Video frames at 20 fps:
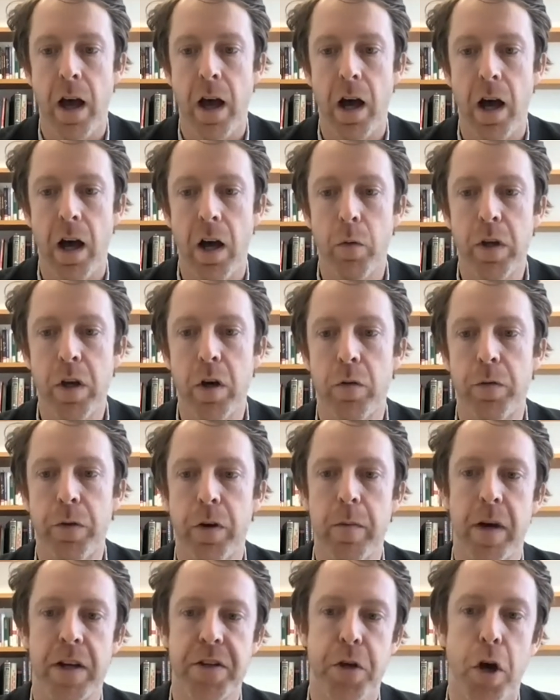uh, and we all
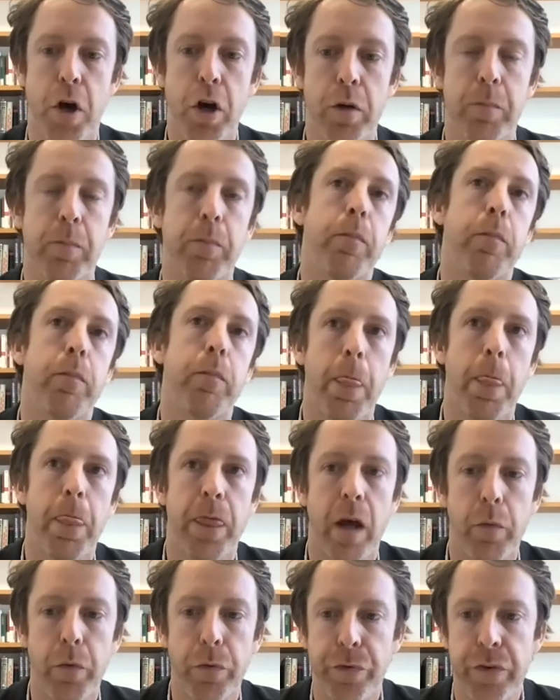very much hope
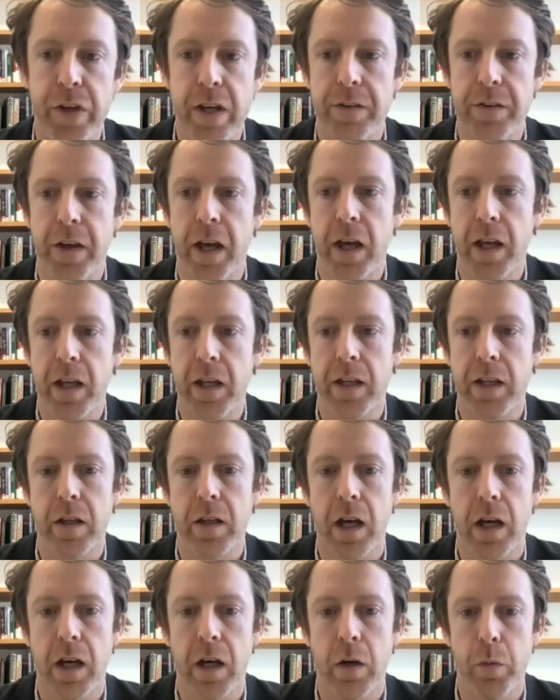that we'll see a day
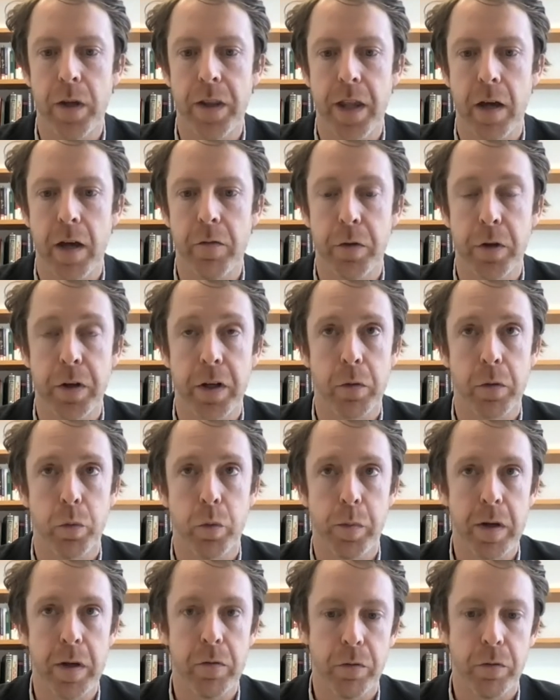uh, when that verdict
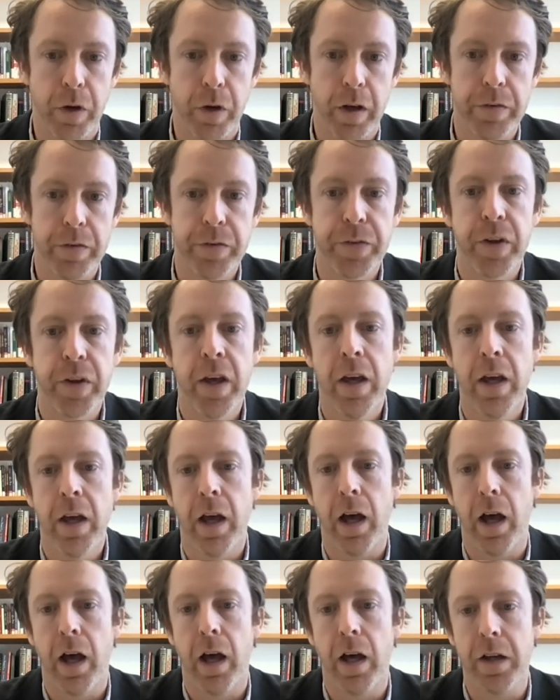will be reversed
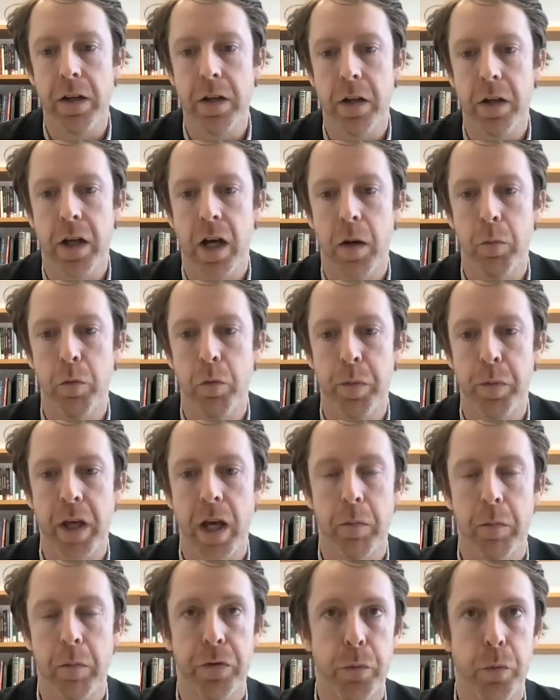uh, and Ilham will be
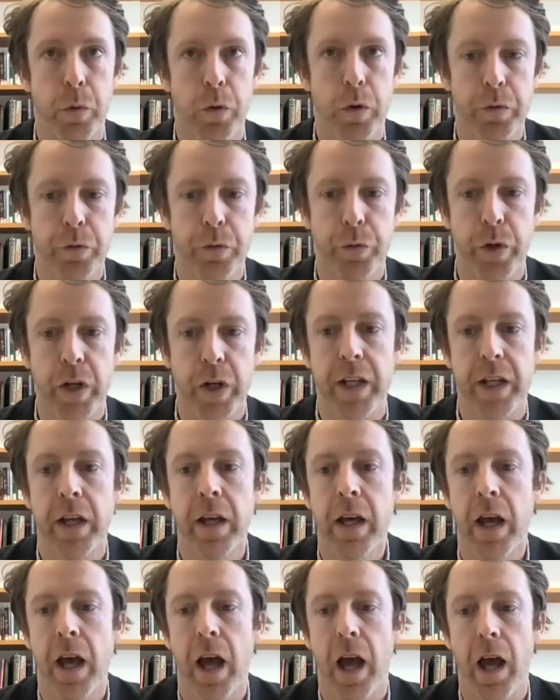able to walk free
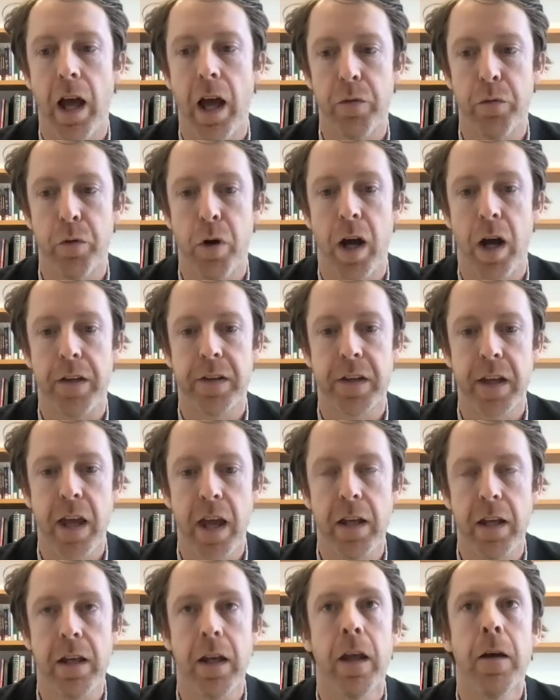uh, and write
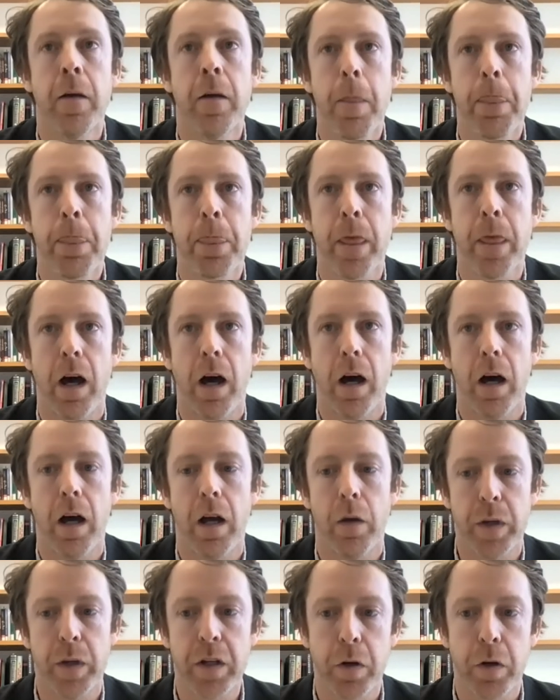again. Uh,
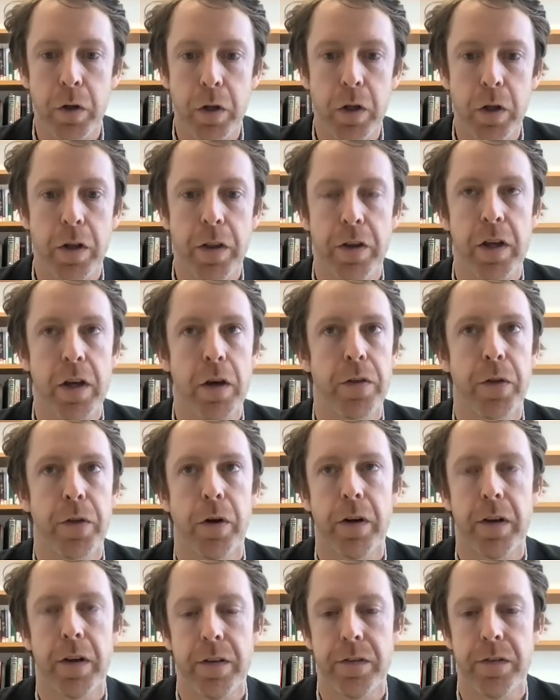and we call on the
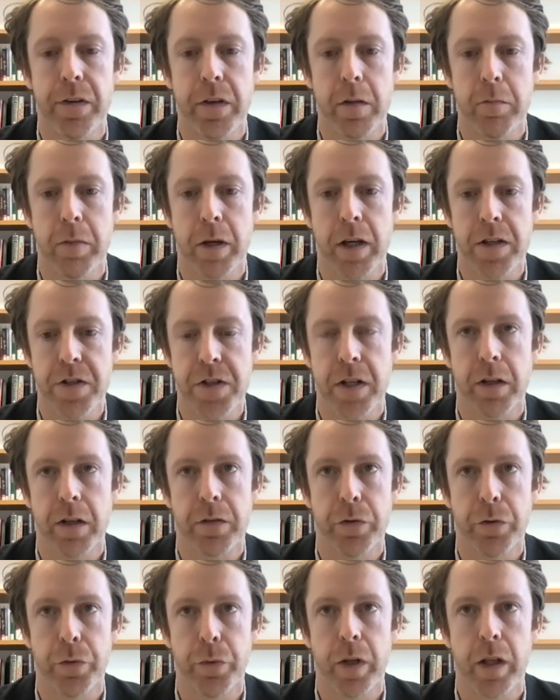authorities in
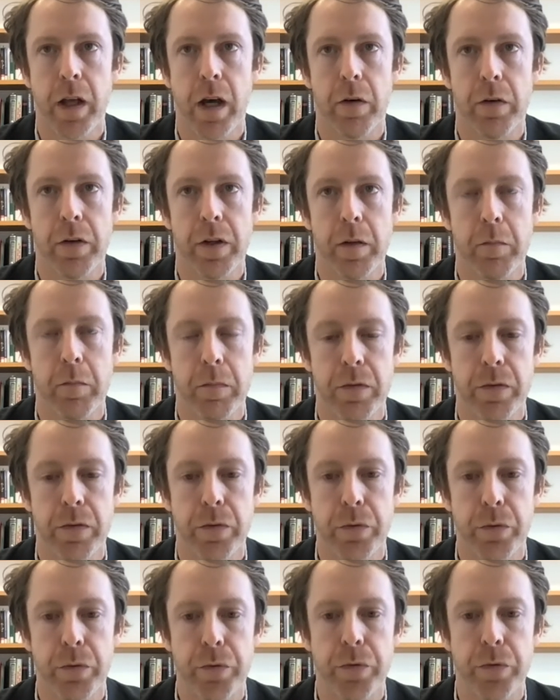Beijing to allow him
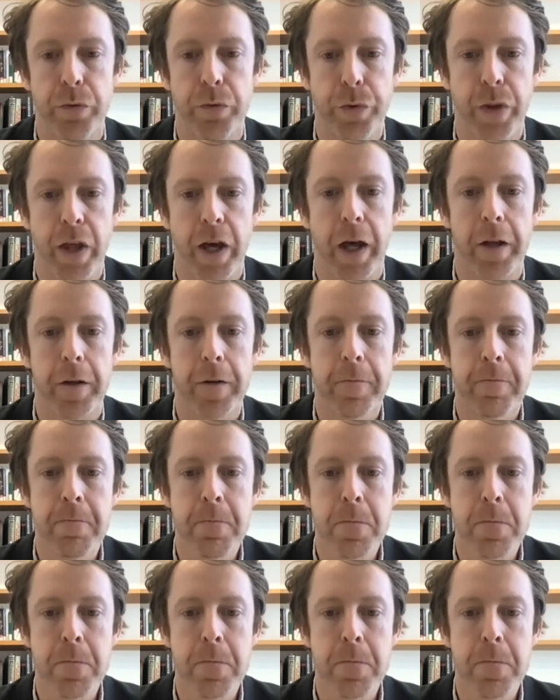to do that.